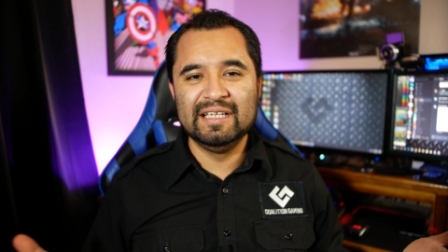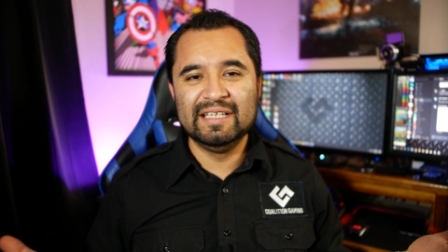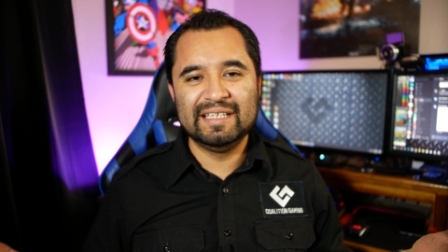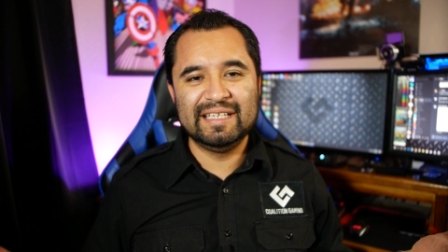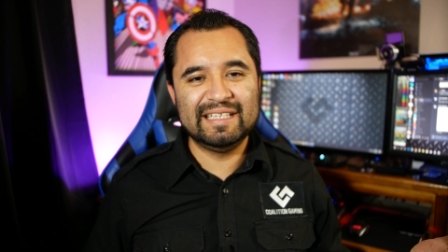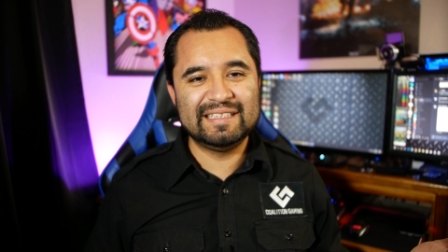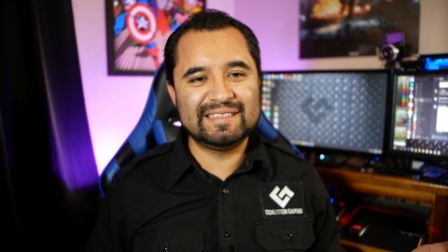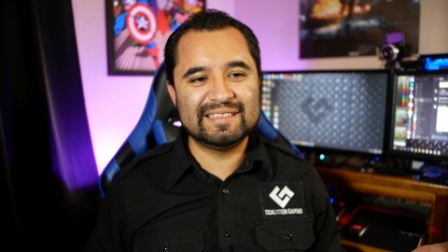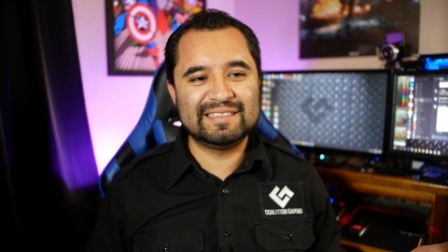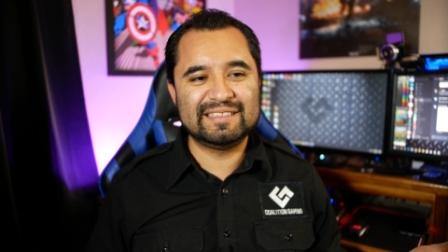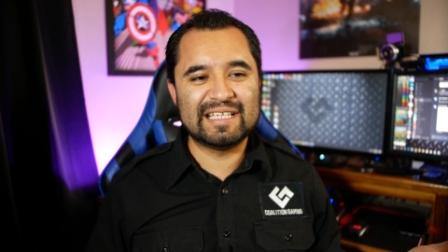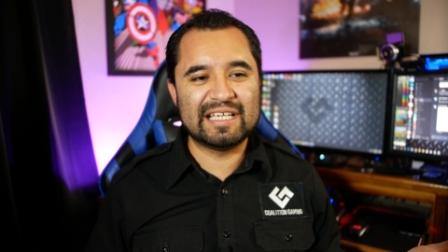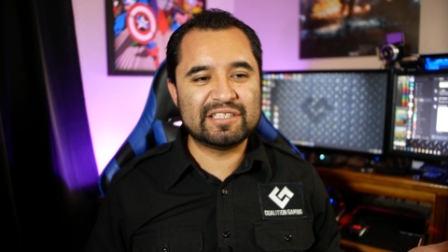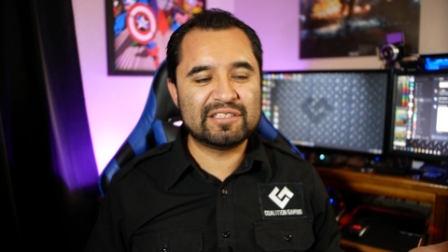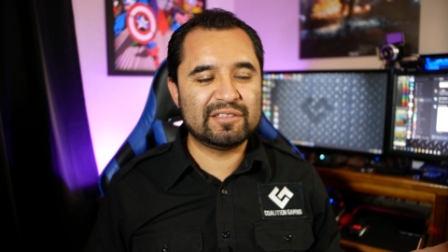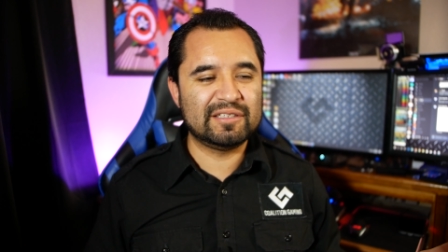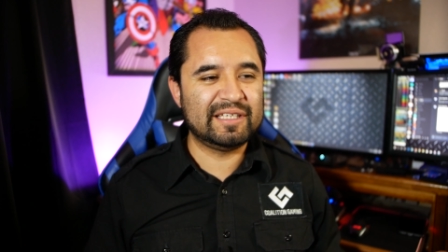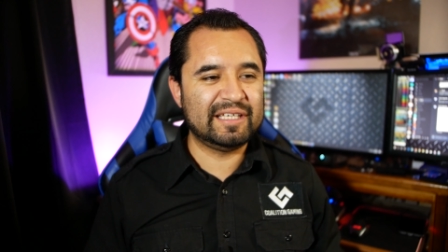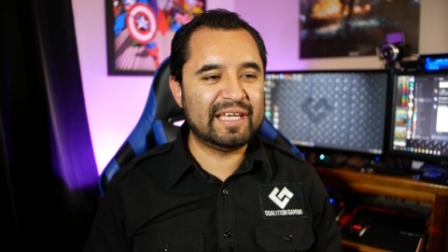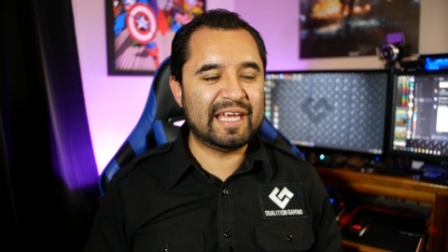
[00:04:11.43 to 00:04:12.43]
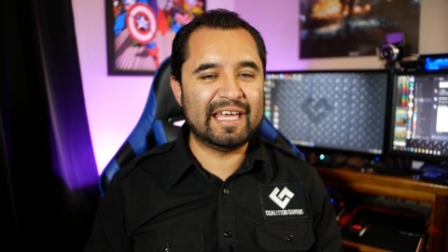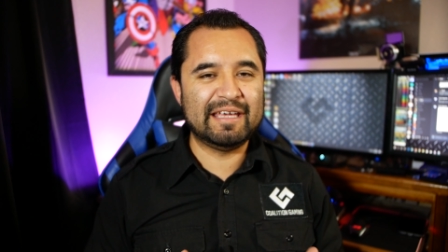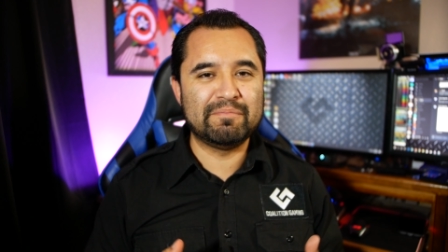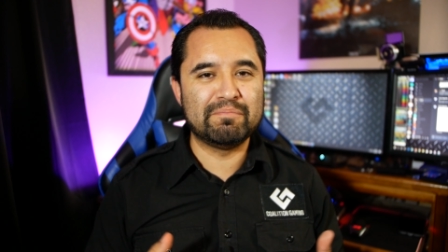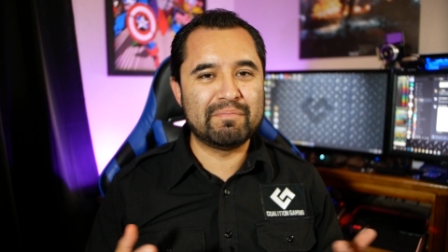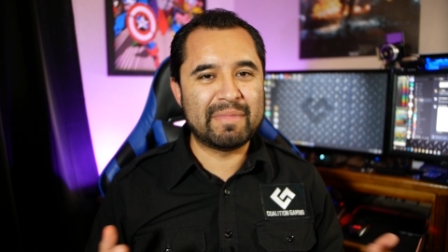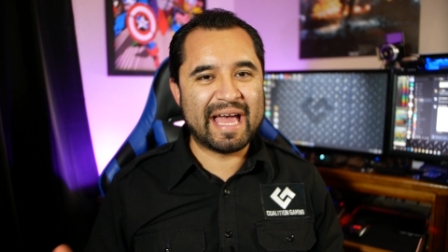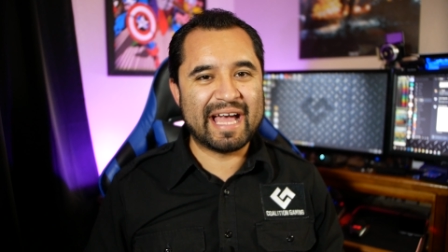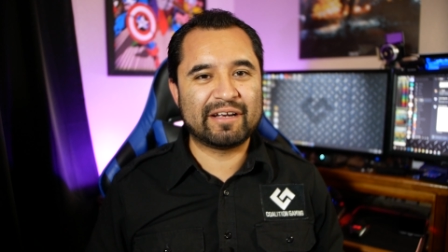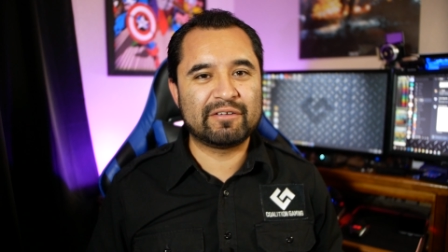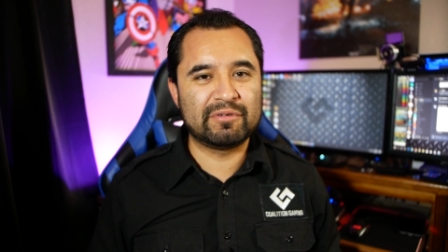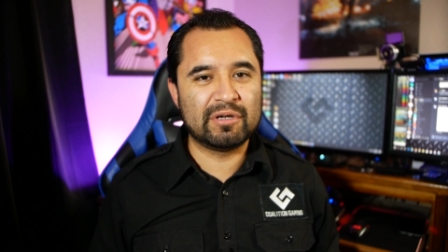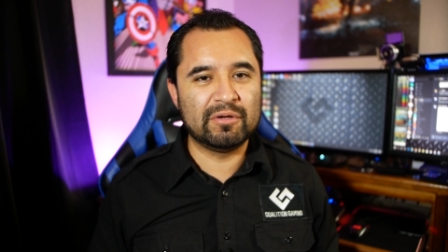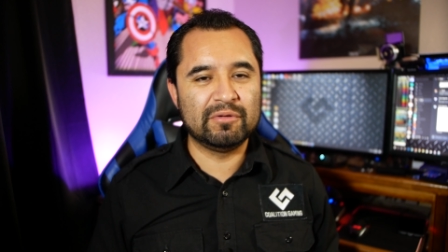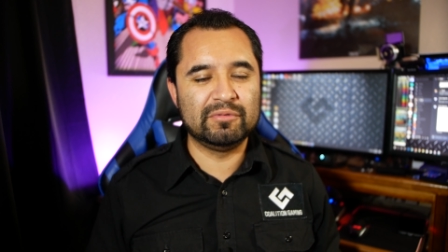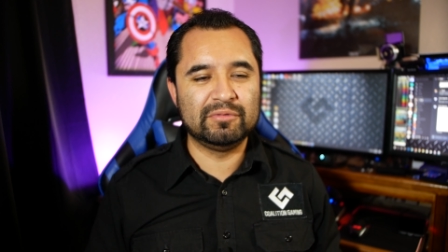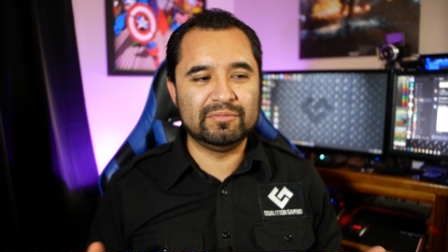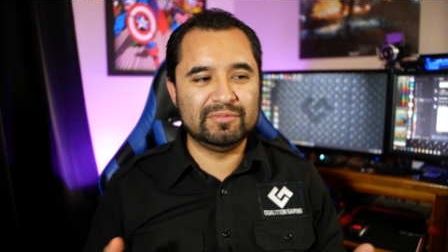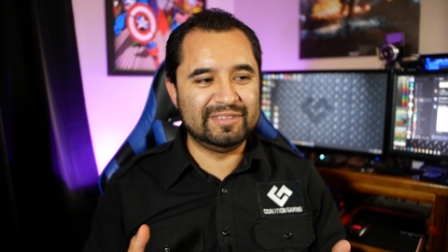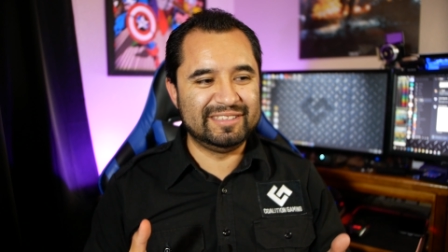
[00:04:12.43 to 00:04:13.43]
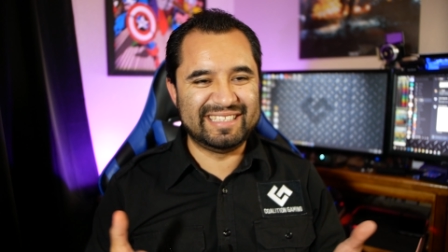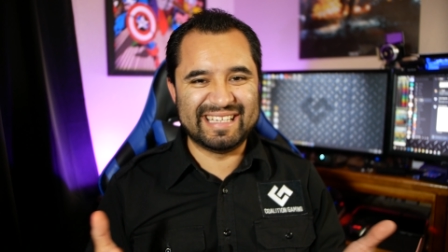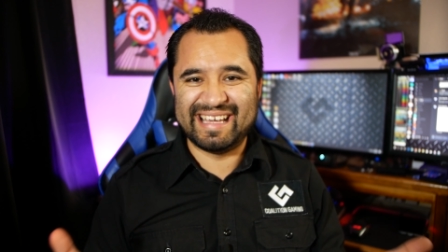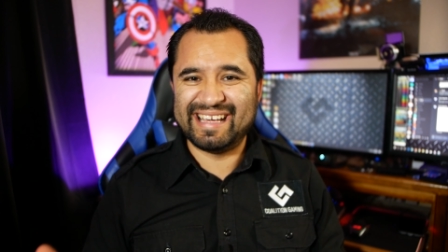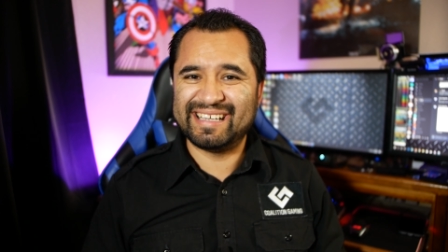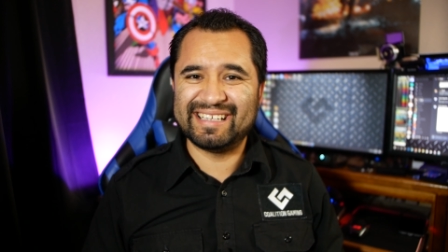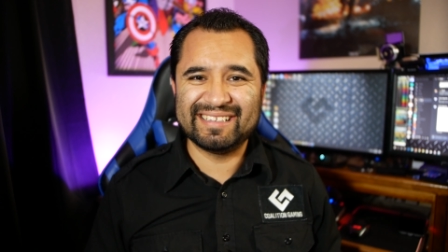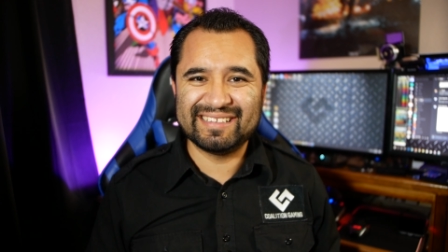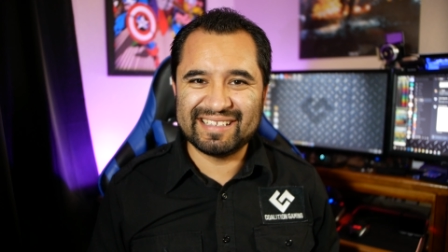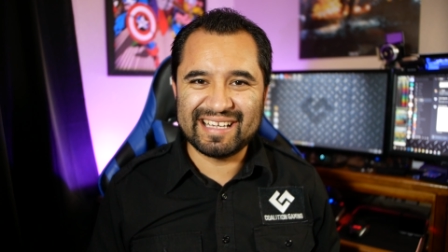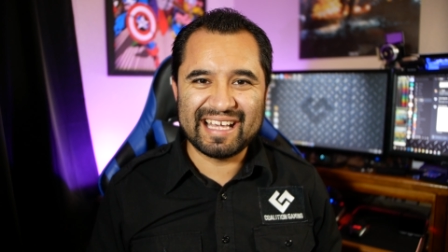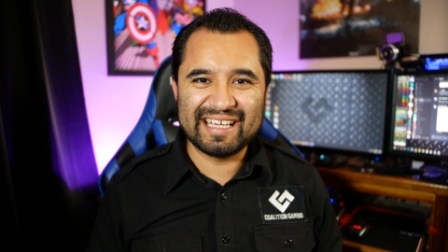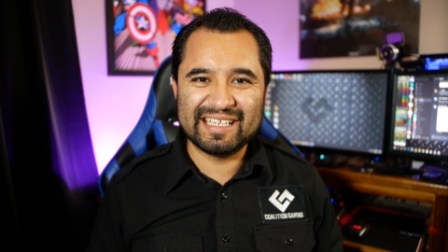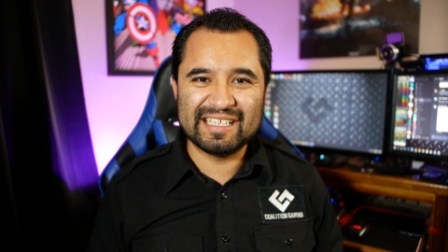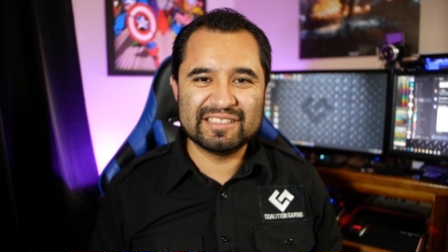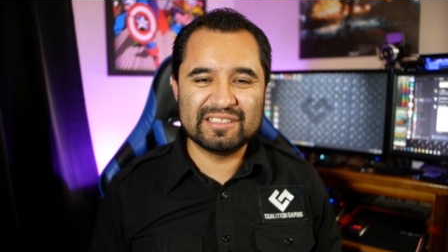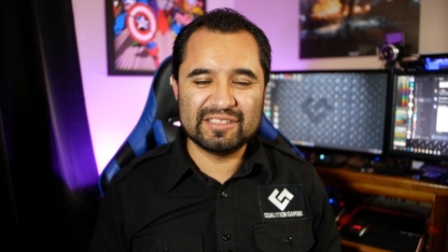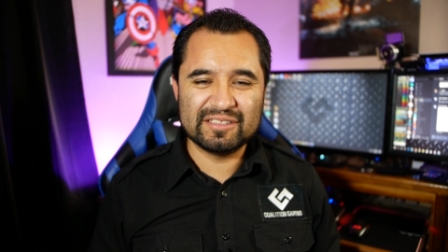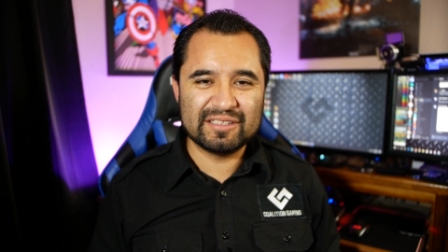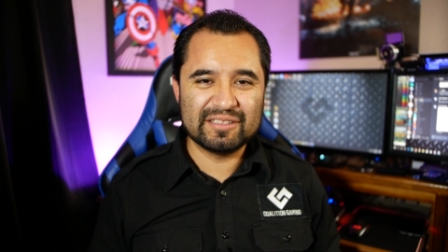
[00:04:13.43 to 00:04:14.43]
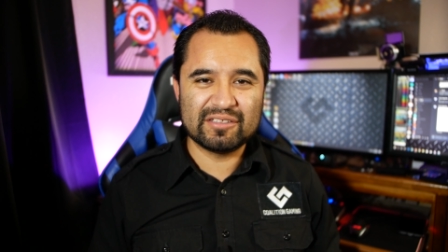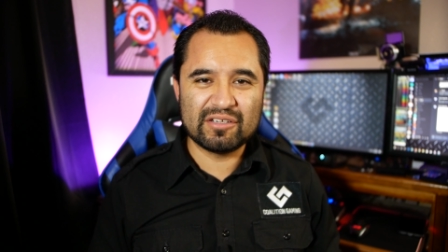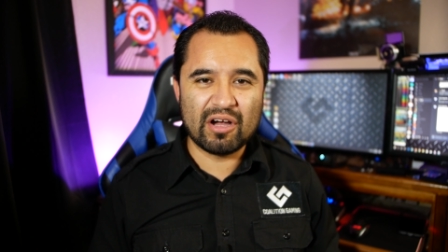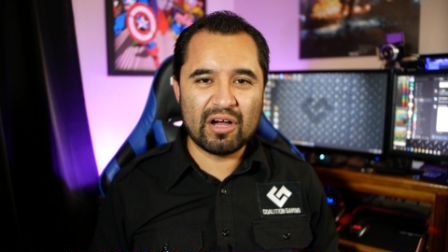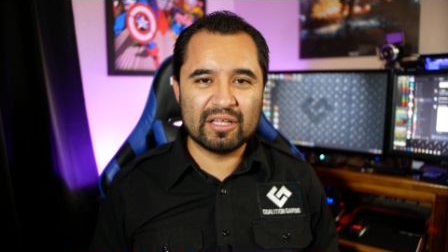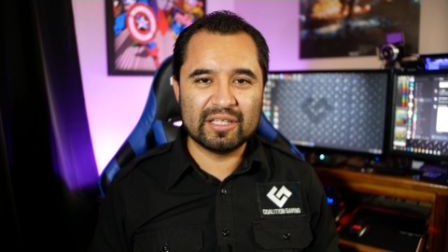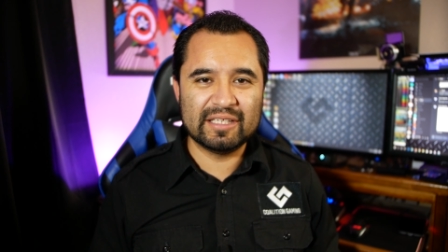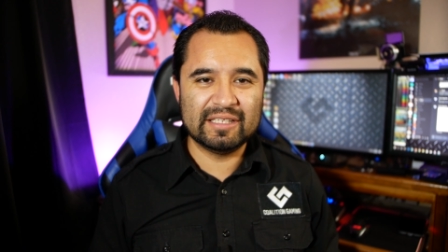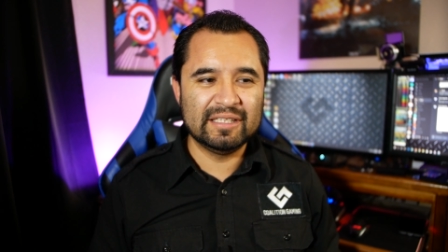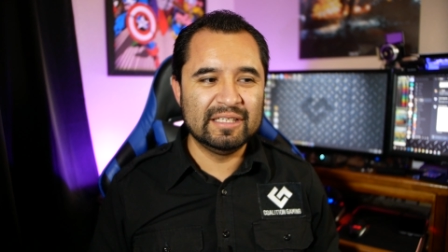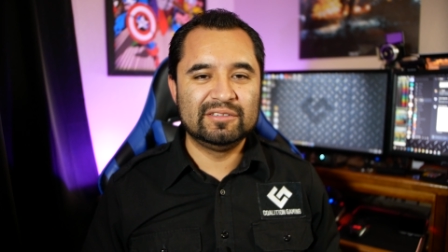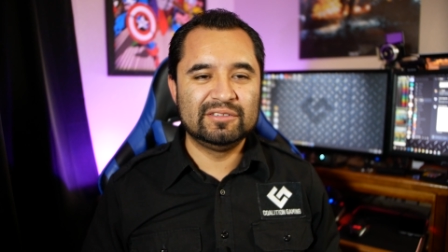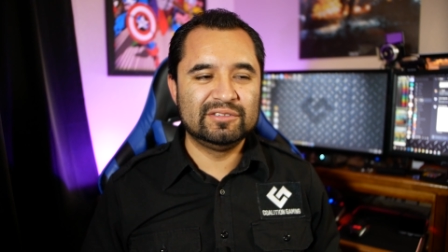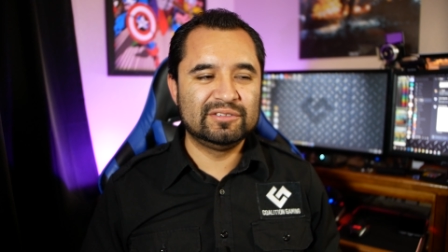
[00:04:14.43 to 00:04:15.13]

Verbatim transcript: It's essentially a macro deck, I guess you could call it.